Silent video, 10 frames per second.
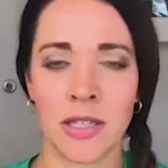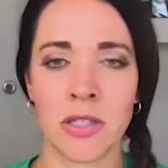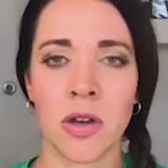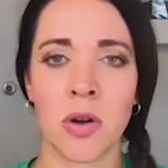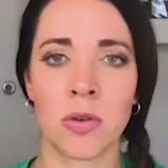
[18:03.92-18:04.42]

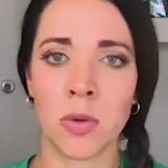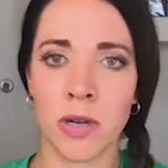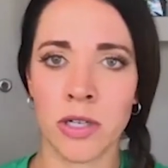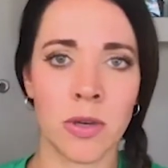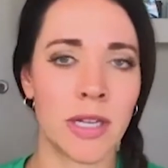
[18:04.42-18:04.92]
so
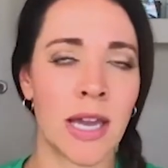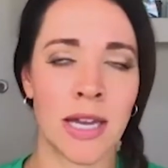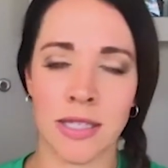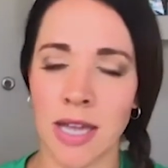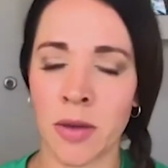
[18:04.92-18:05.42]
2020,
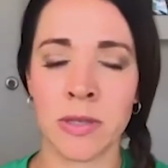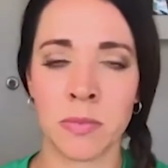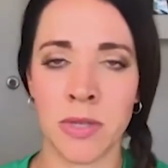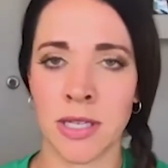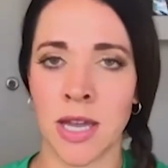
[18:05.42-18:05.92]
yes, I was
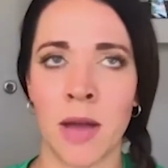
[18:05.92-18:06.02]
busy.